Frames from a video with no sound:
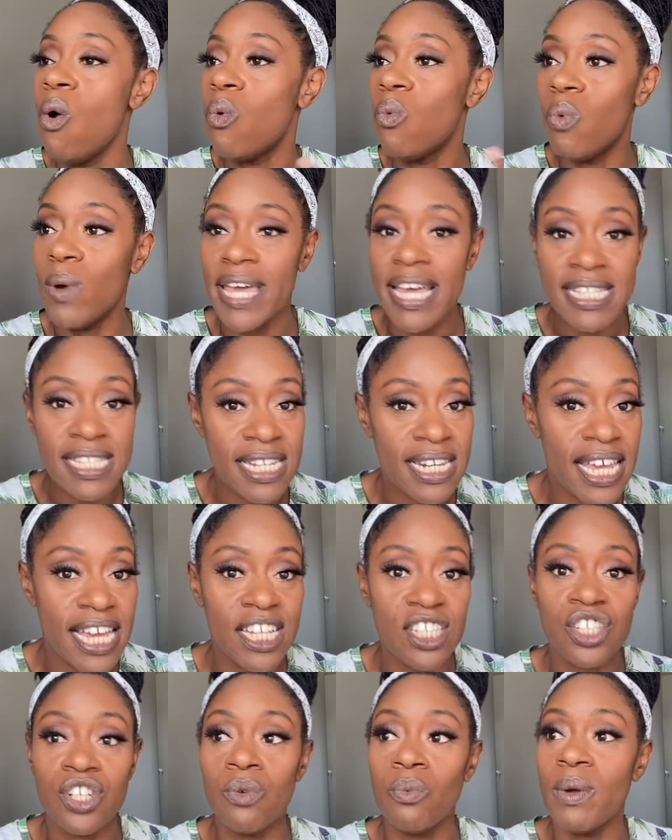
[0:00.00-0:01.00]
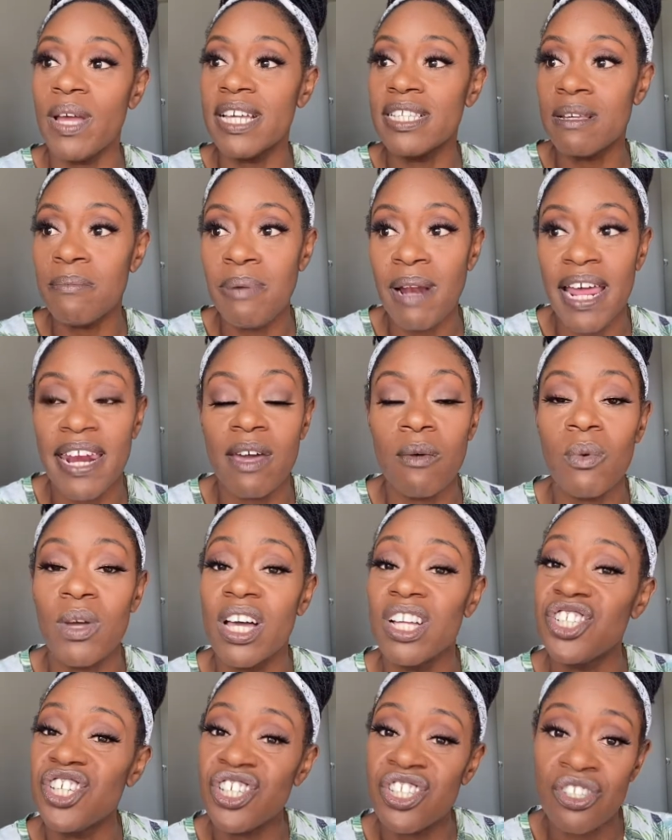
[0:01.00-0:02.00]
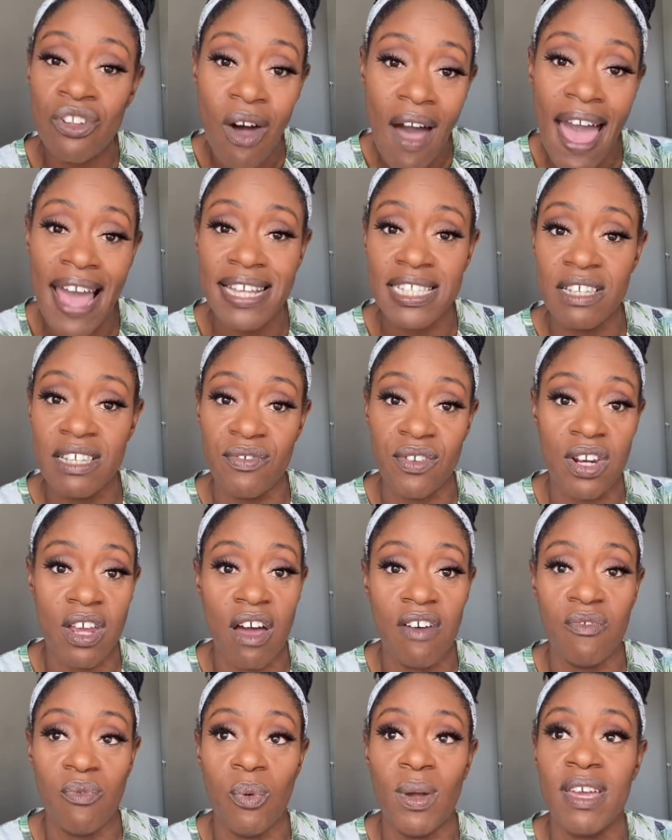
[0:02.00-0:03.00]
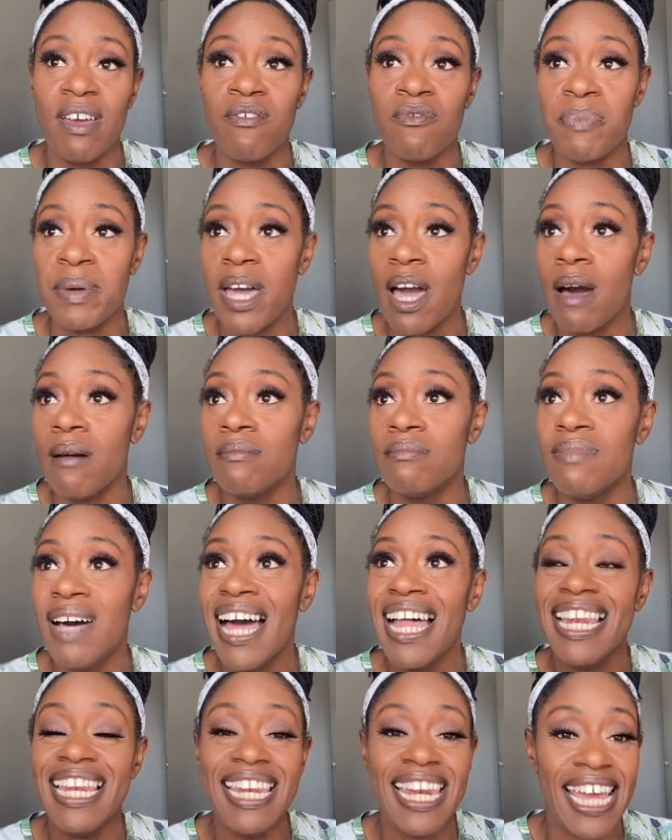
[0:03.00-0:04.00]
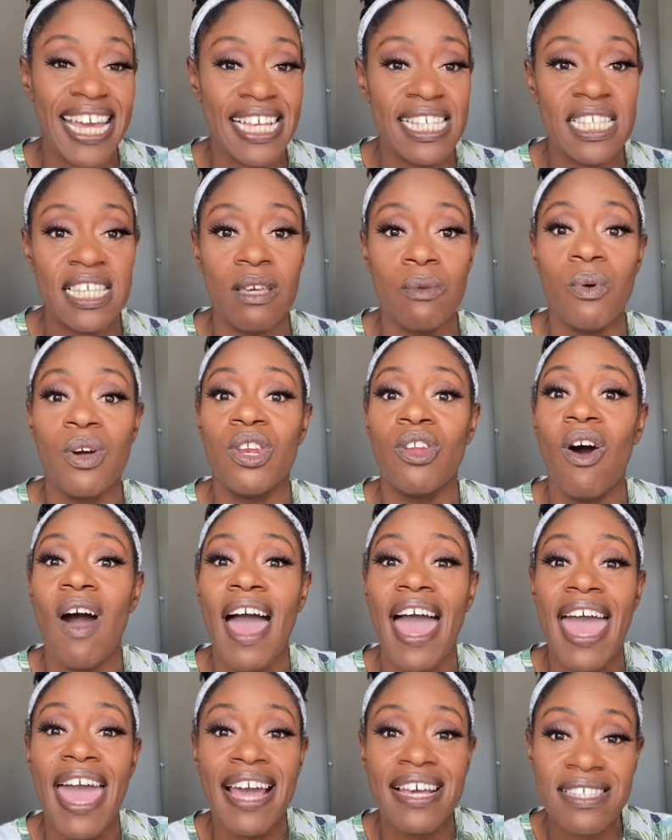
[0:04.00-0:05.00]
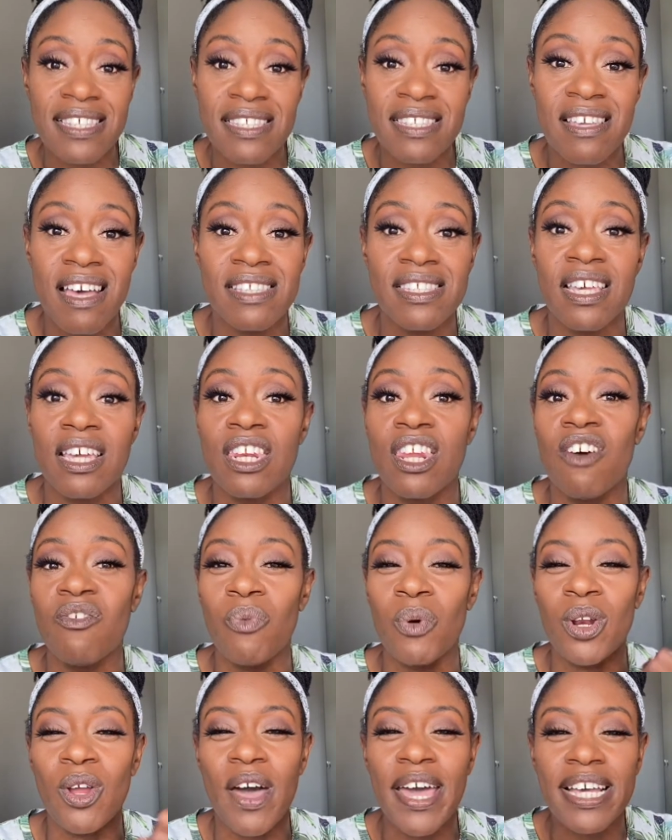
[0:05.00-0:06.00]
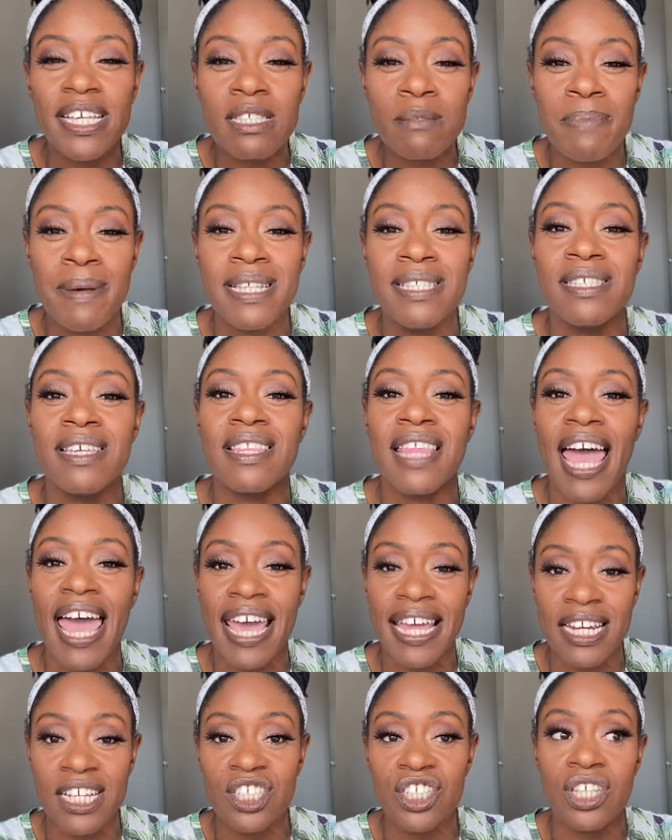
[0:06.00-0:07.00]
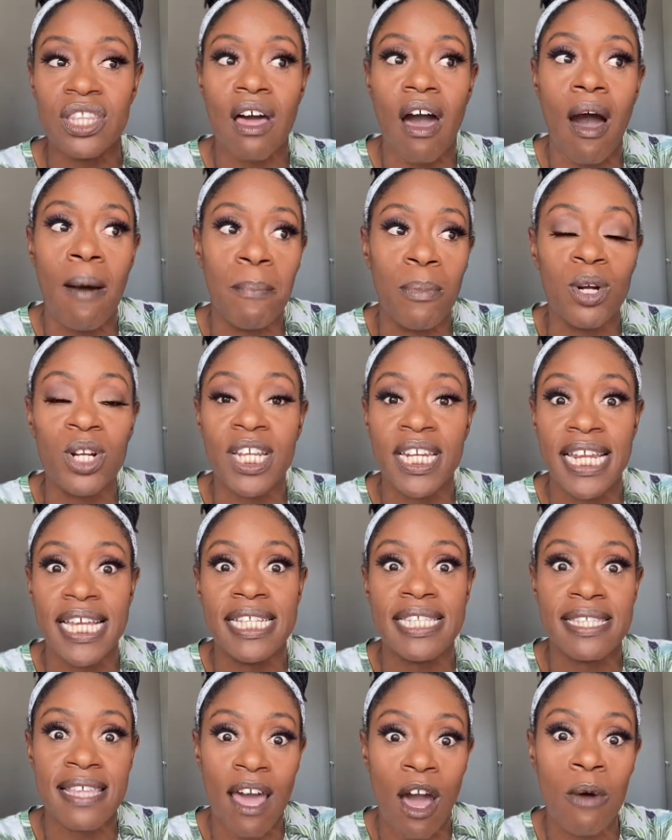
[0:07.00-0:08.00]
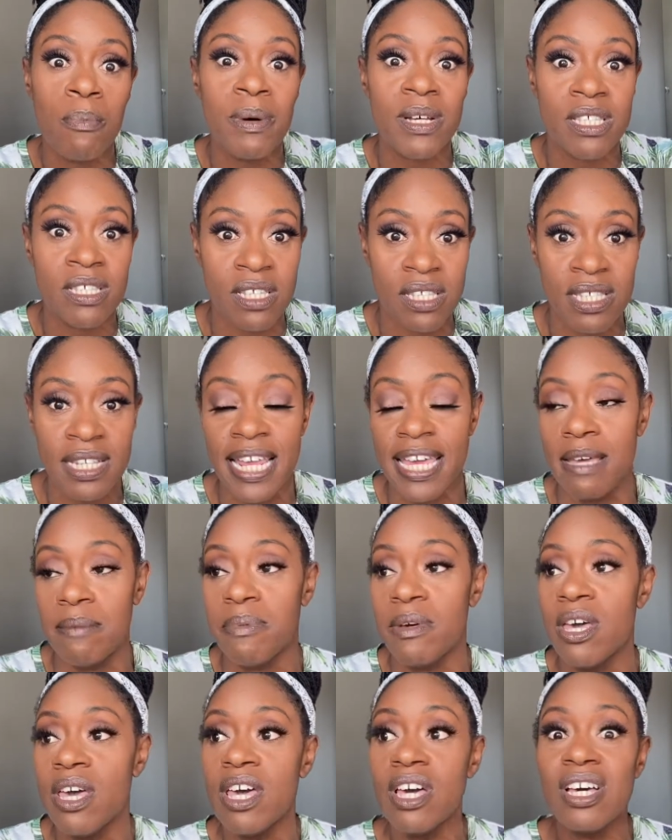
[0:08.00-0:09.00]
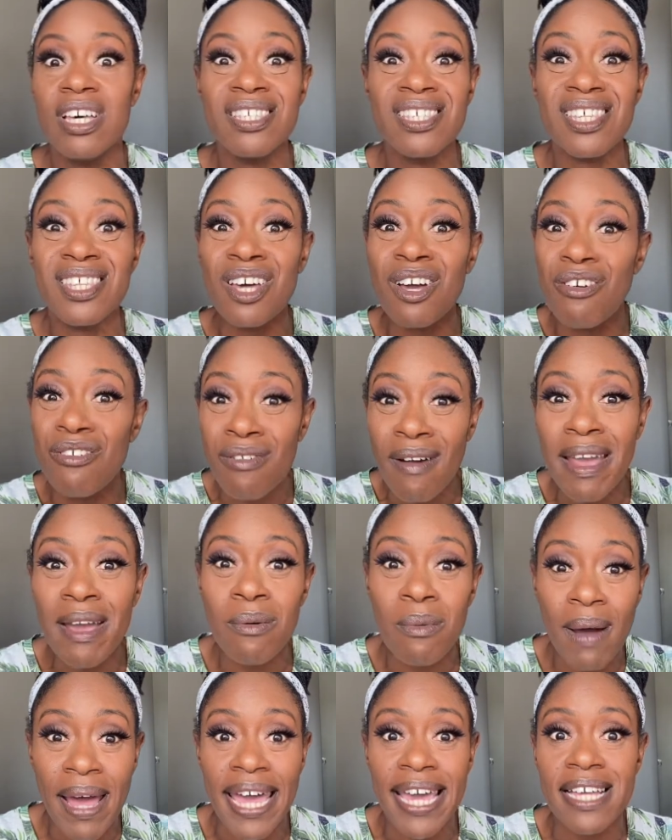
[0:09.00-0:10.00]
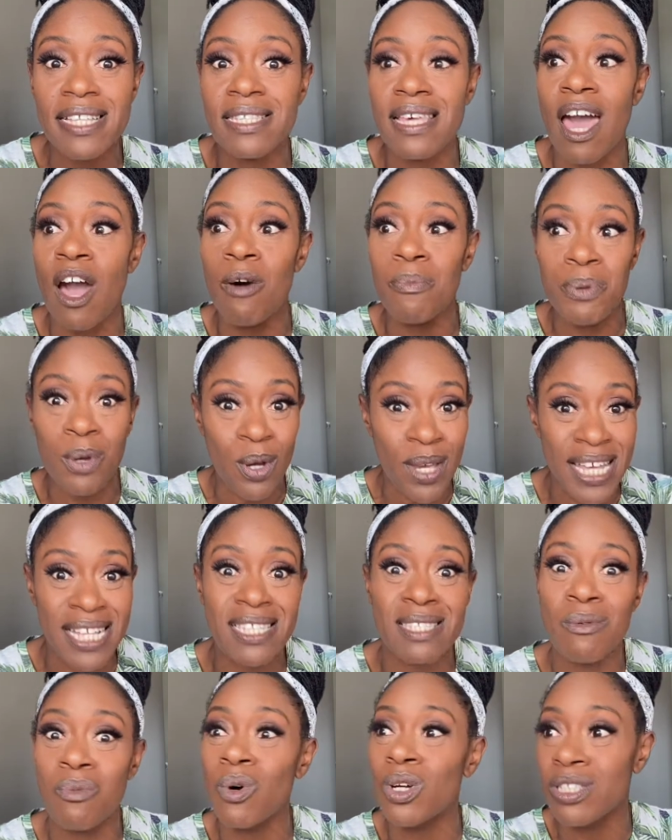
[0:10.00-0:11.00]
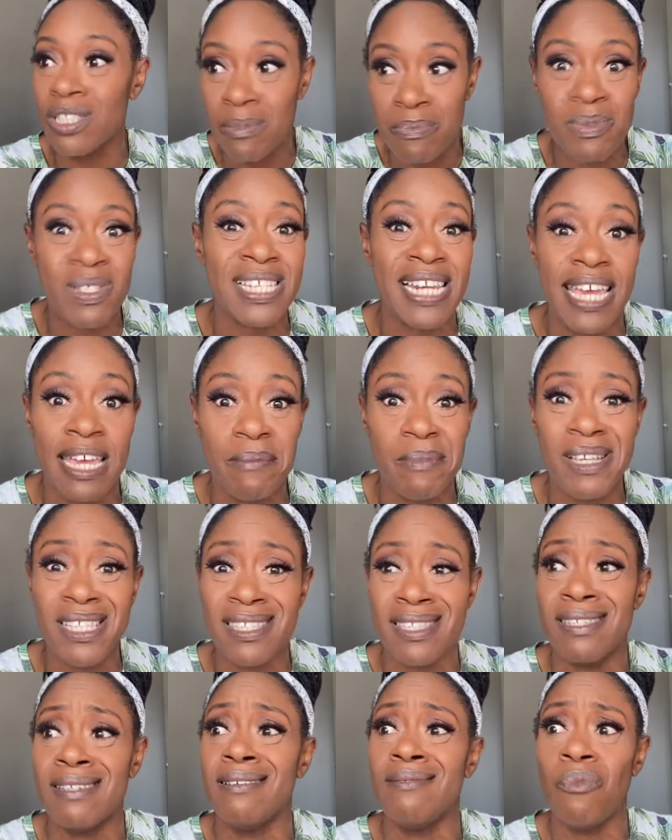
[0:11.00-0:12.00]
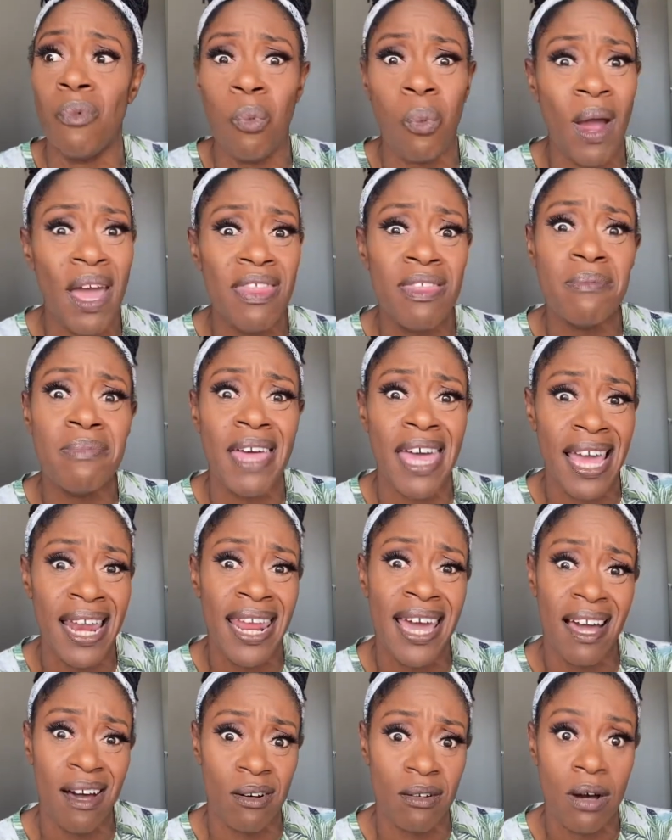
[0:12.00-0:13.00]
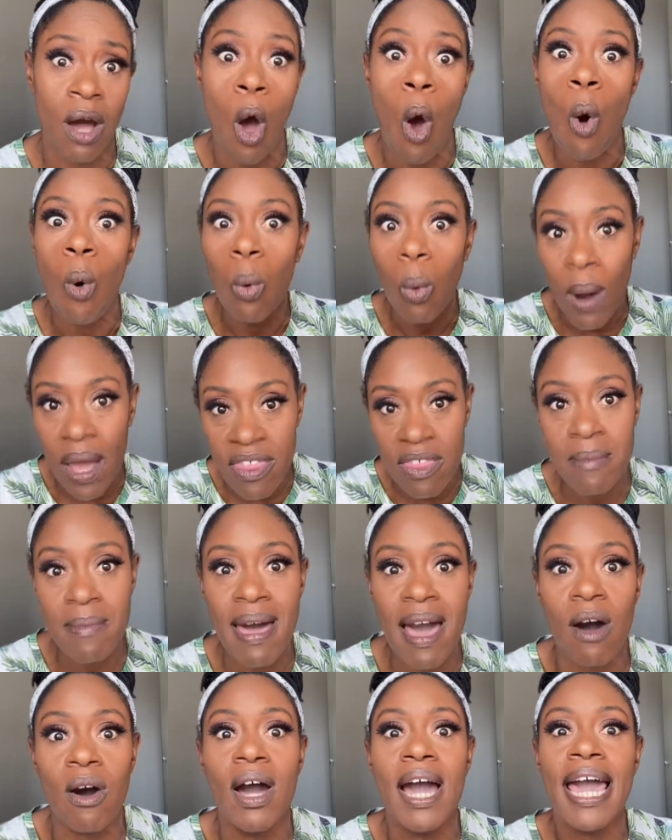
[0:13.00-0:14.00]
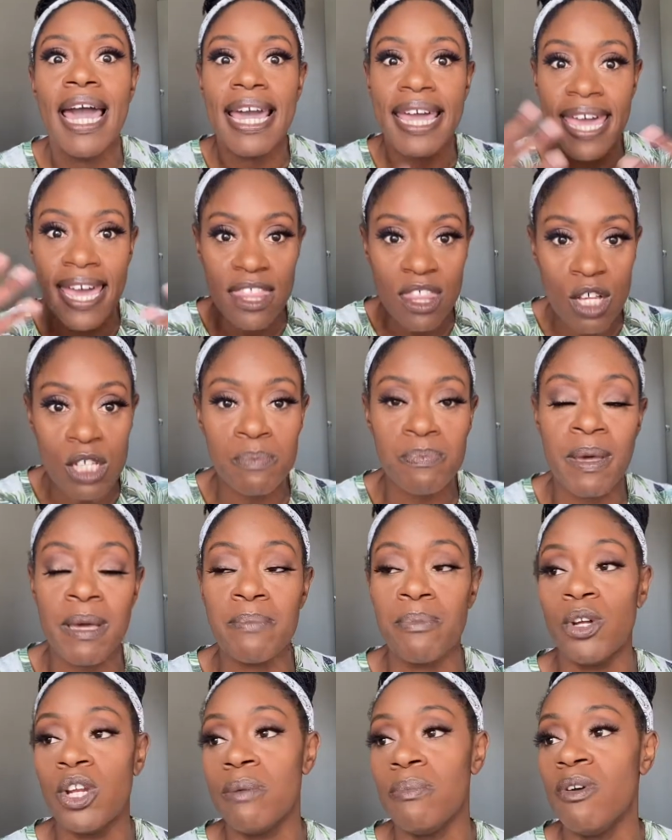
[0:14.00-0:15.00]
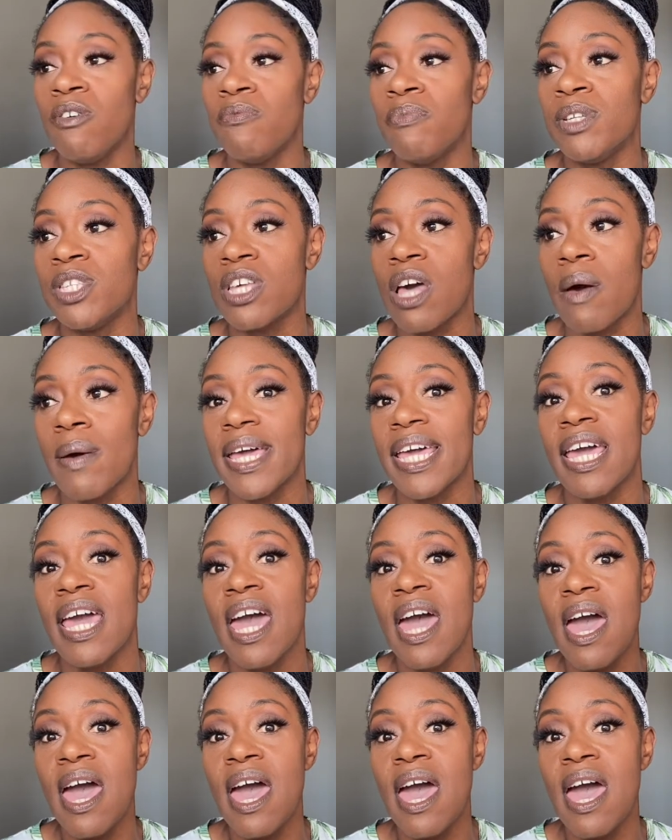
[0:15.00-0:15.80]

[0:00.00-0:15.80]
We as a nation, we as a planet, we are just not active enough. We have become lazy. We're not exercising enough. We're not expending that energy that our body needs to help us to sleep. So the great way to help your kid to want to sleep is to wear them the hell out. Wear them out. Get those big body movements going.